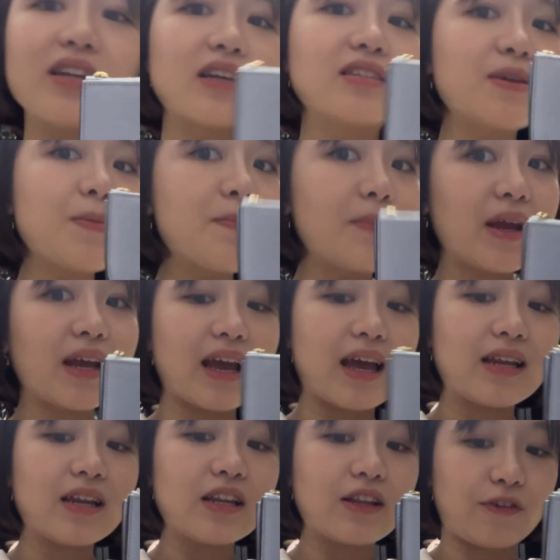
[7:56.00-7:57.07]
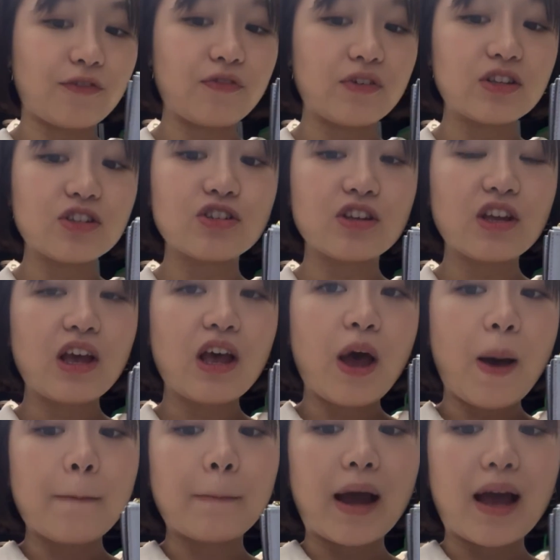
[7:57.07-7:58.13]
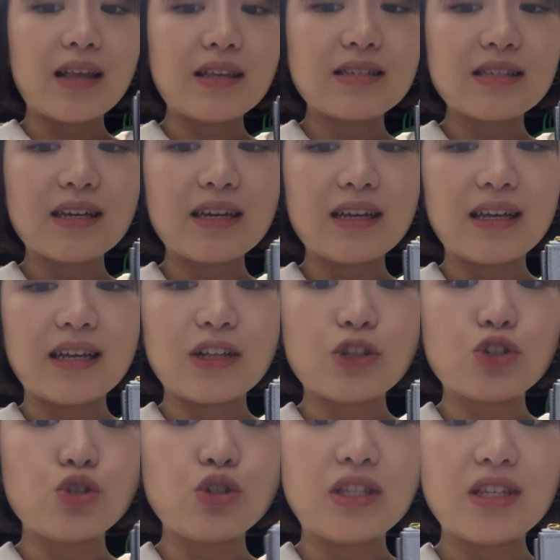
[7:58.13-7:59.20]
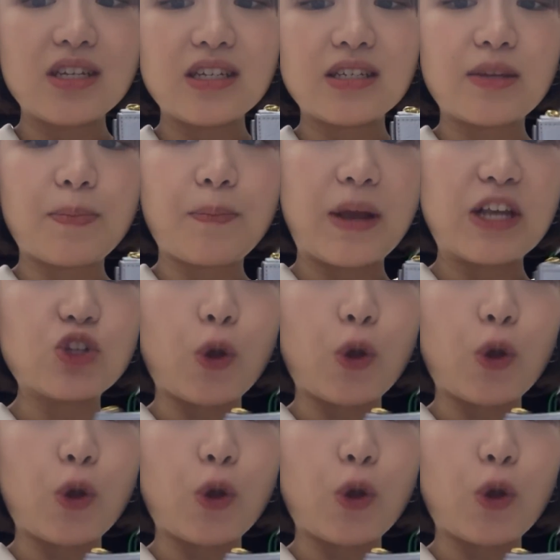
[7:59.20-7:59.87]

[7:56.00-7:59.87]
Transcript: Does it make any difference? My answer to this, based